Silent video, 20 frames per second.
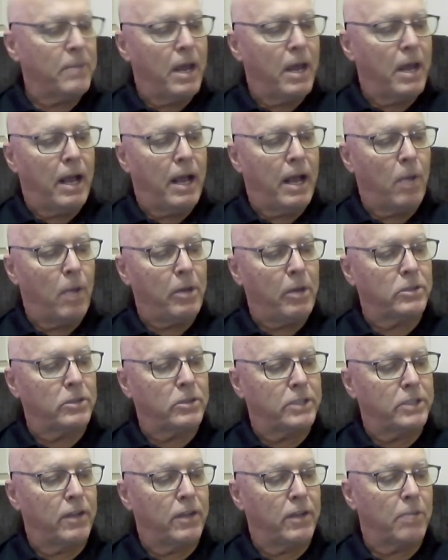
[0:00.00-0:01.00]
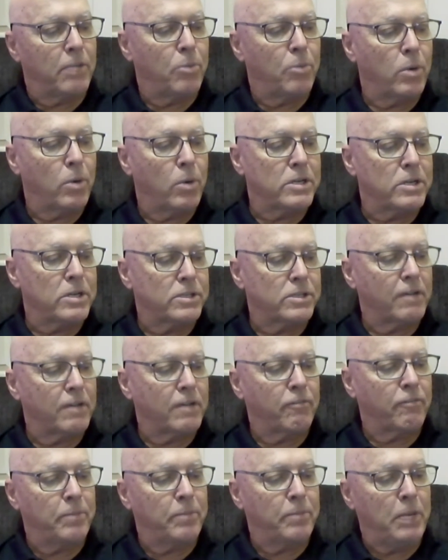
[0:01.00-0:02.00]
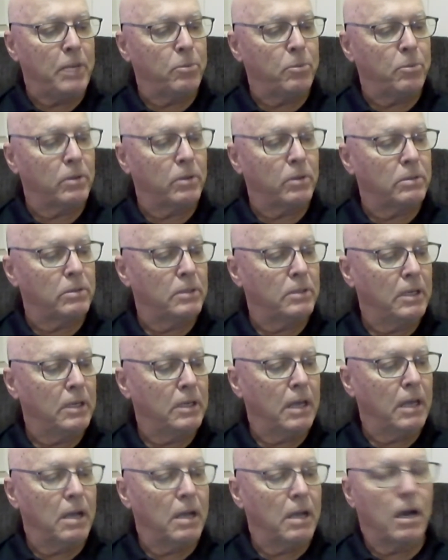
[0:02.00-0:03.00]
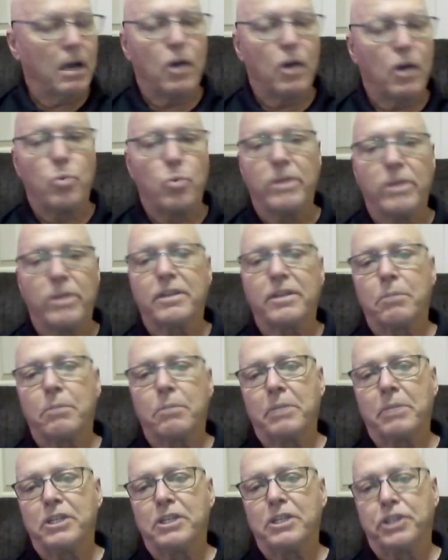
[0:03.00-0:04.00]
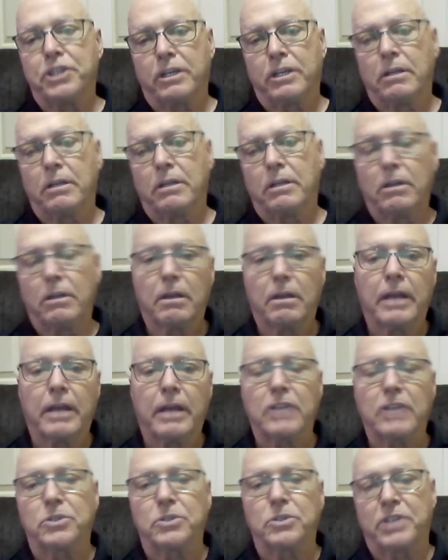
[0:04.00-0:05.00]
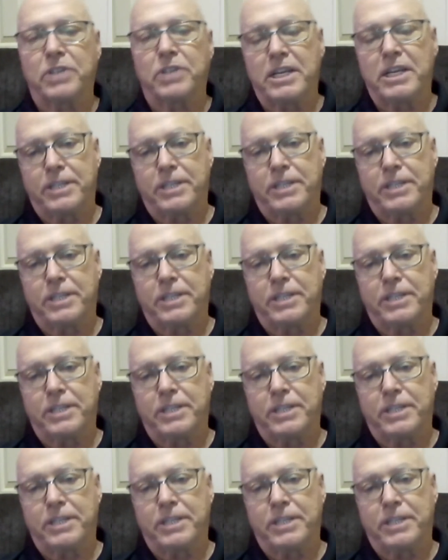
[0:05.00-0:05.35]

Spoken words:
how about the importance of people with dementia exercising?